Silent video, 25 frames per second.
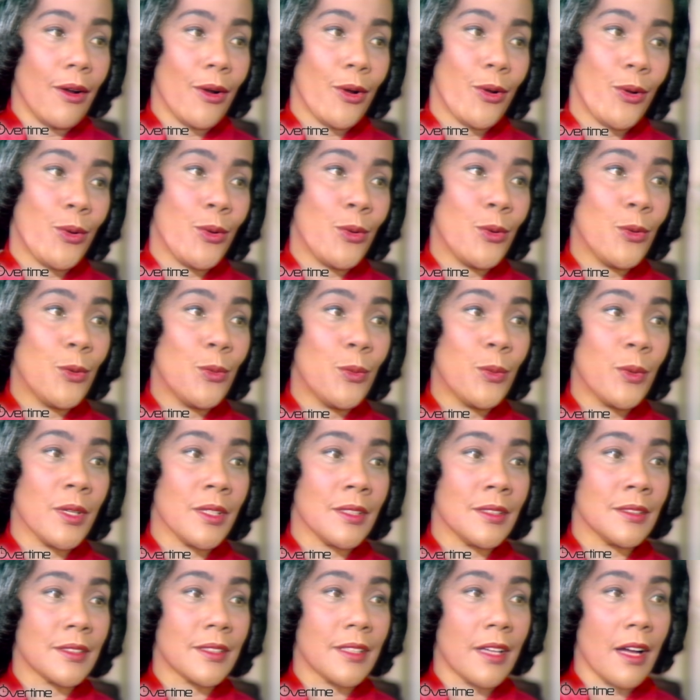who
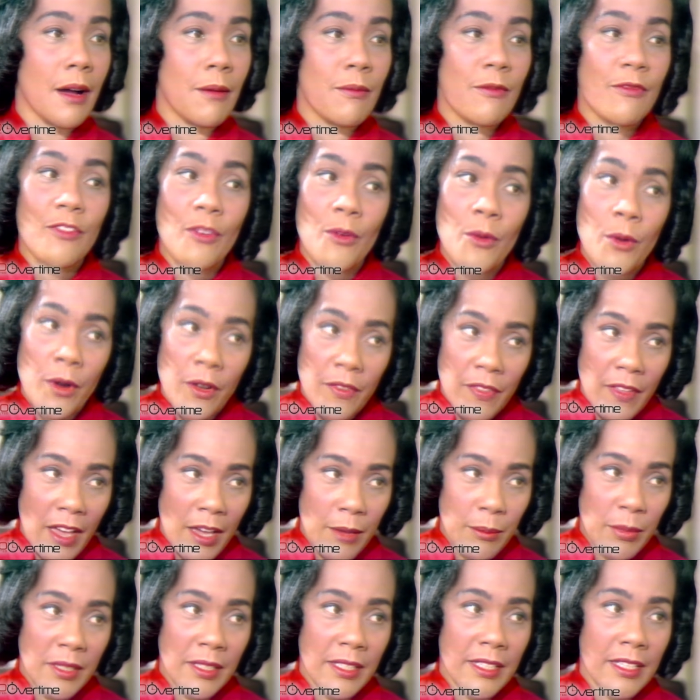will come forth,
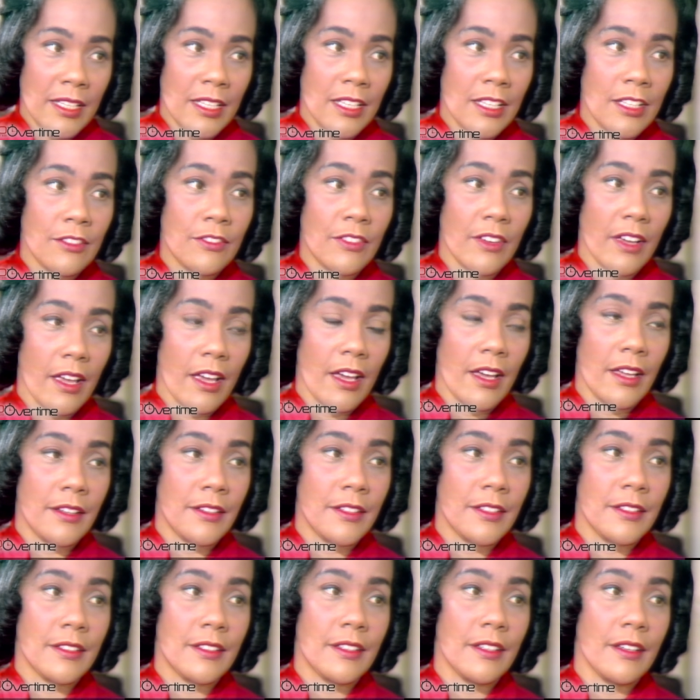I believe,
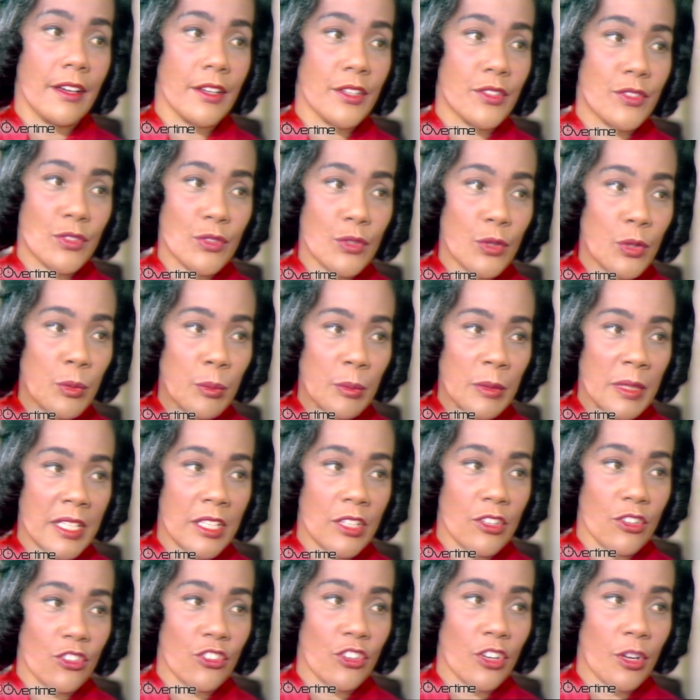and assume
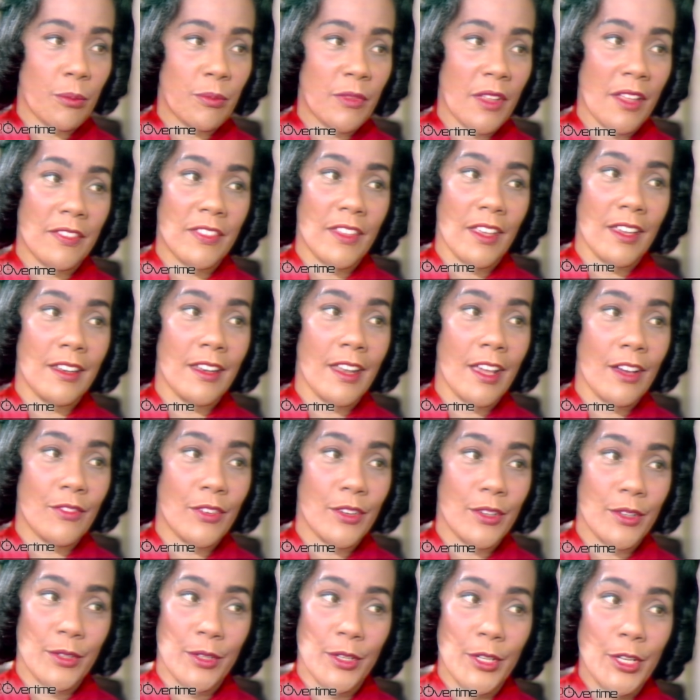leadership that they
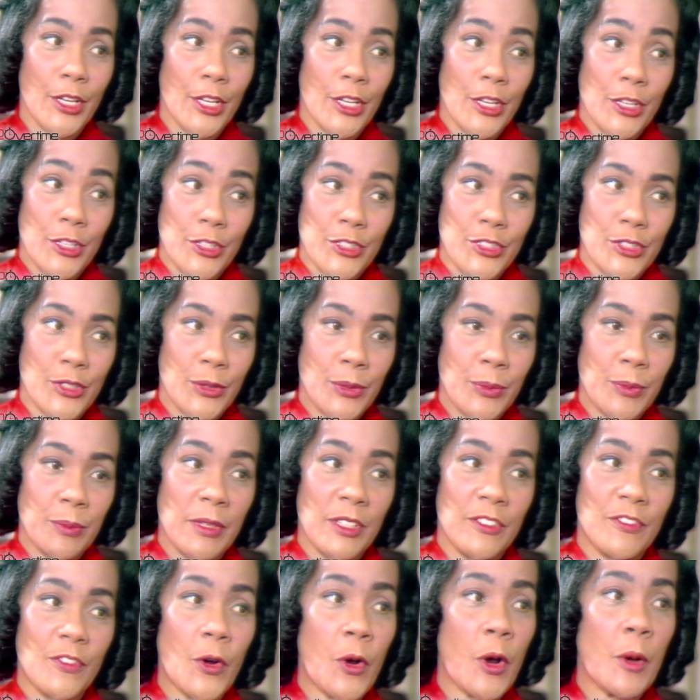never assumed
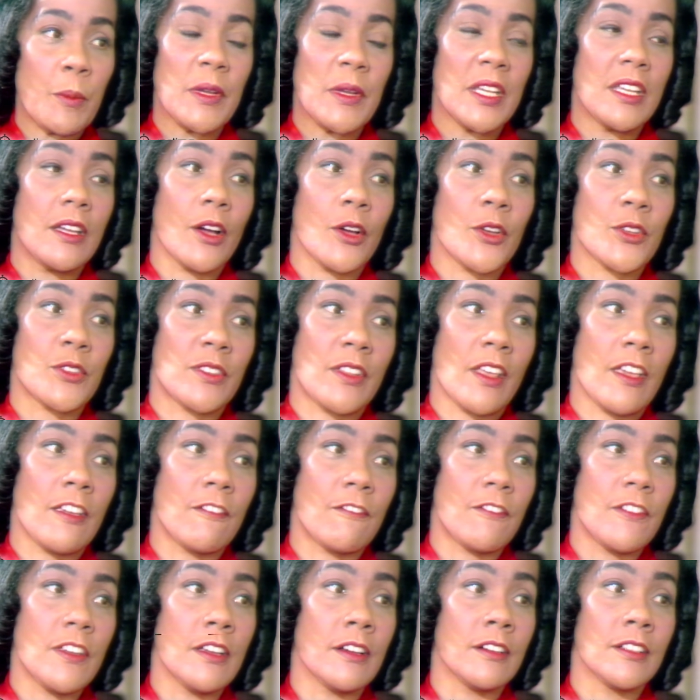before, because they
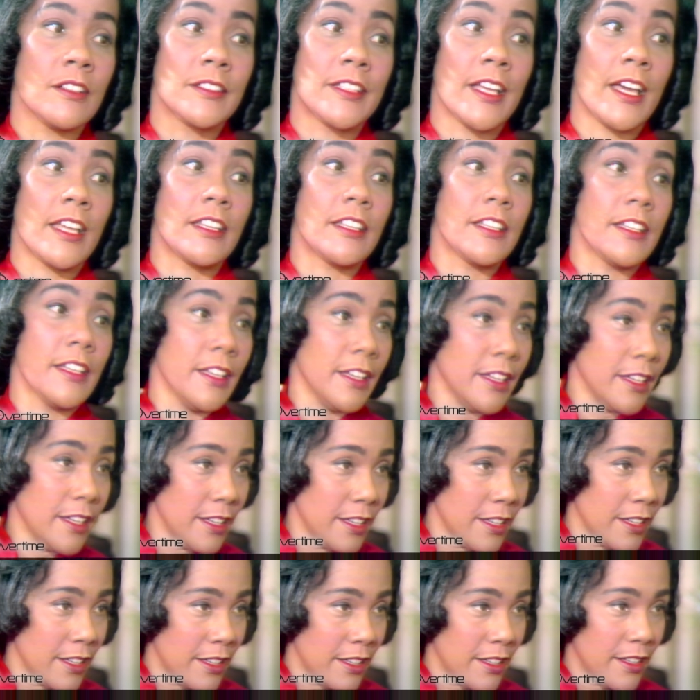feel that
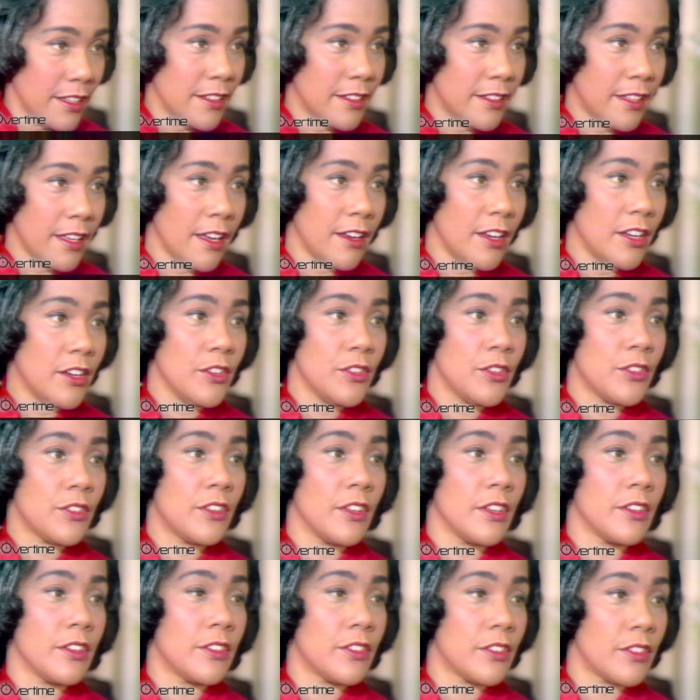there is
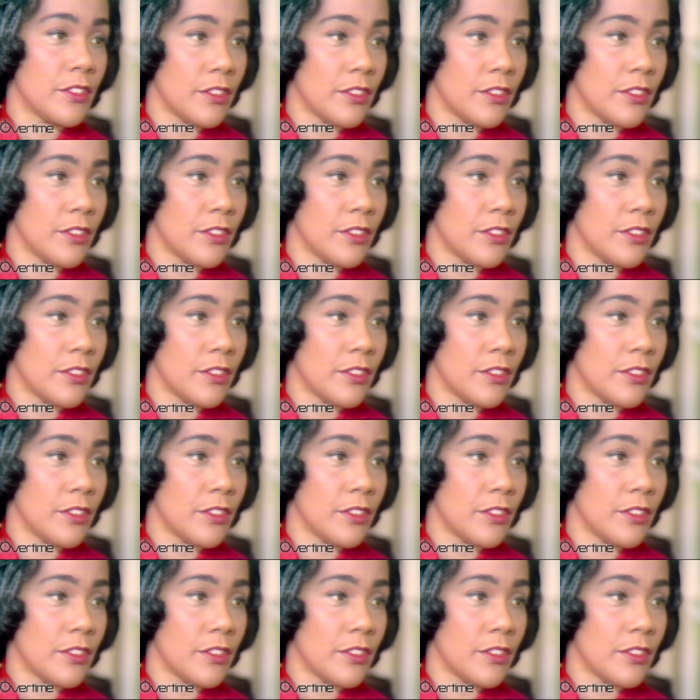this